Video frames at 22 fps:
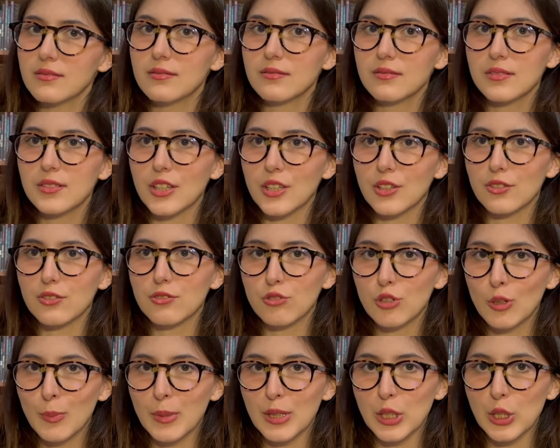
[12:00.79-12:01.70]
they're
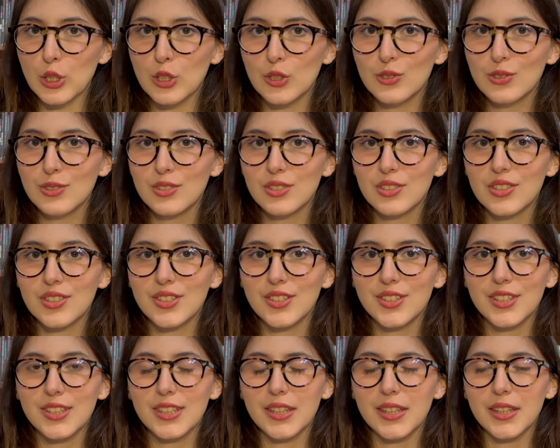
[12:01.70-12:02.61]
criminals.
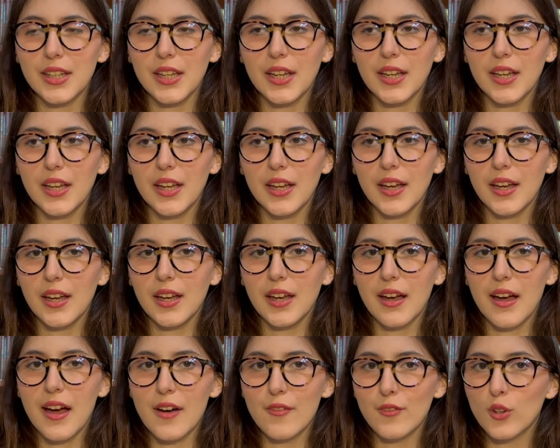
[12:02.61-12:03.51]
They
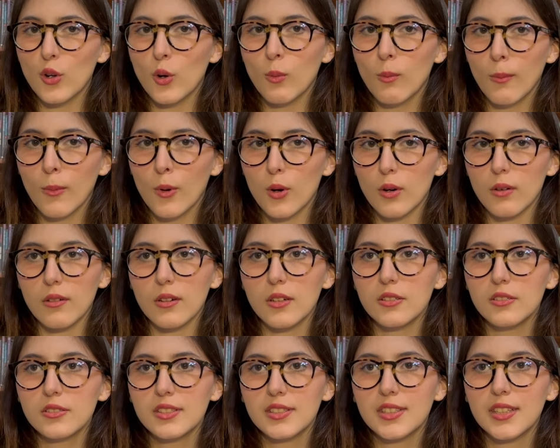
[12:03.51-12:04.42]
have no
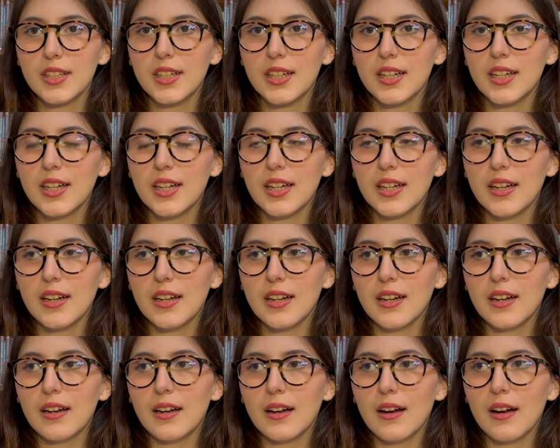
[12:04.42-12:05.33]
morals.
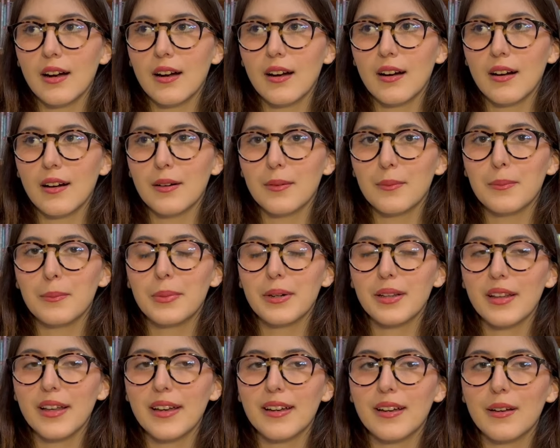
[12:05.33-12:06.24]
But
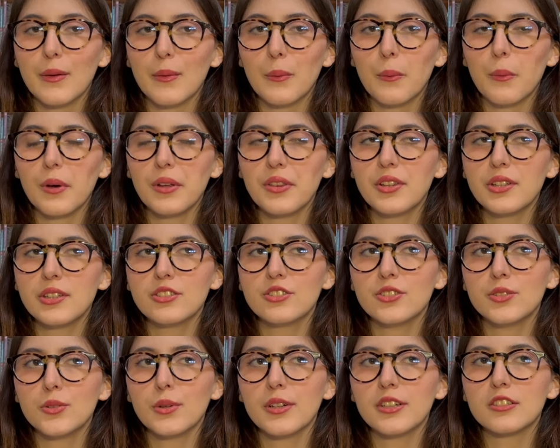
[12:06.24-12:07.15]
like, what did
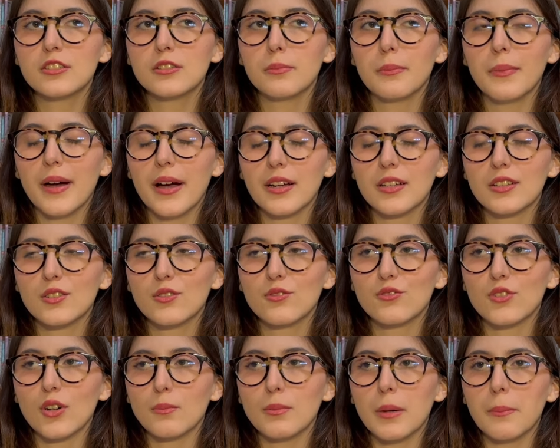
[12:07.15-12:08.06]
you expect
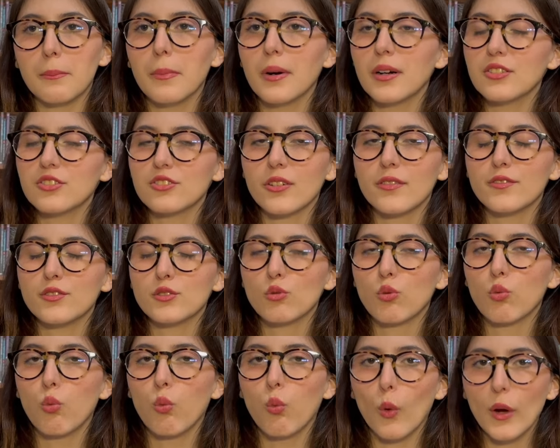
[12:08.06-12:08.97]
from a bunch of
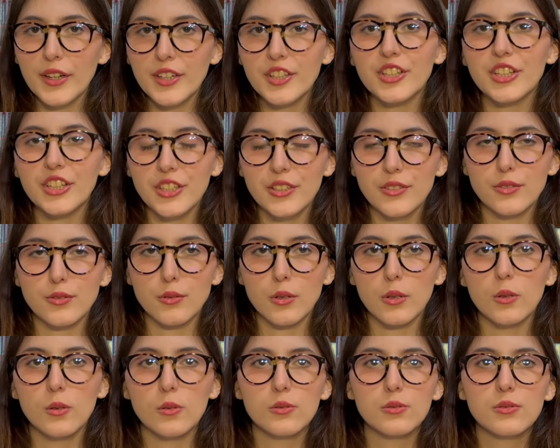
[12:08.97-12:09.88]

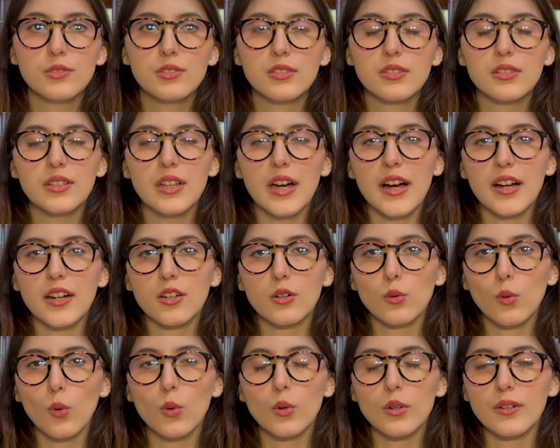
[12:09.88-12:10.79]
20-year-olds that
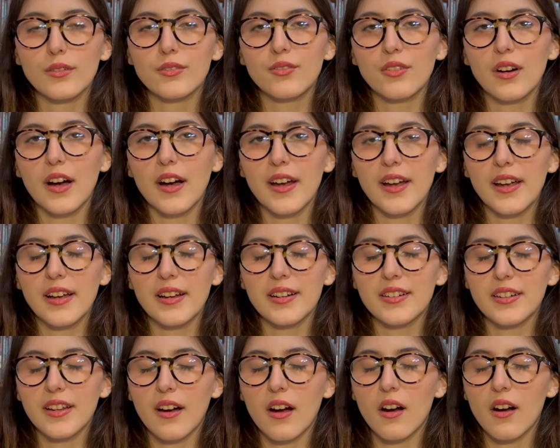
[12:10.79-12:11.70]
glorify and
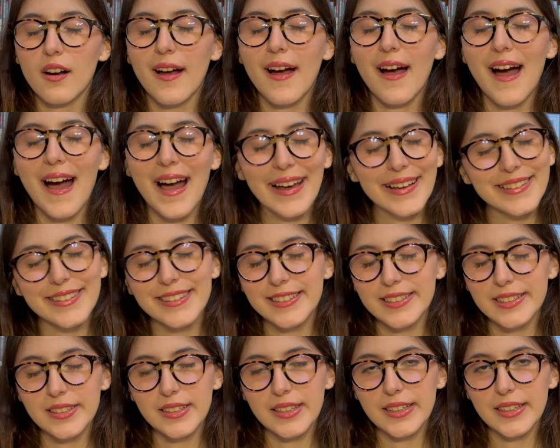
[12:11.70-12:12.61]
are
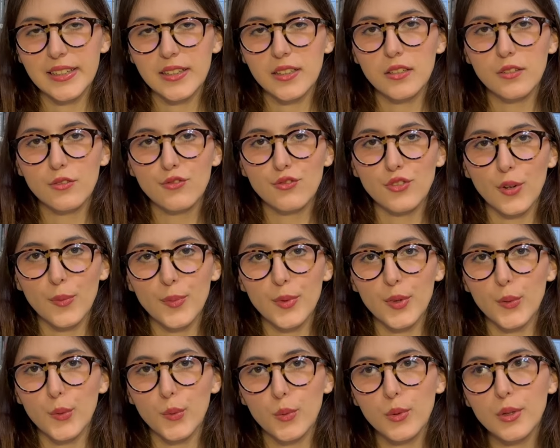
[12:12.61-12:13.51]
isolated from the
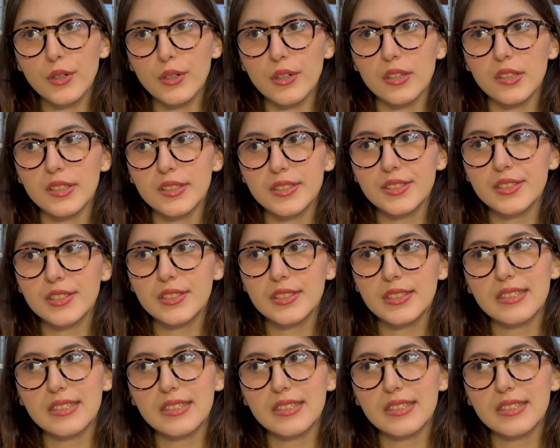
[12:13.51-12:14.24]
world?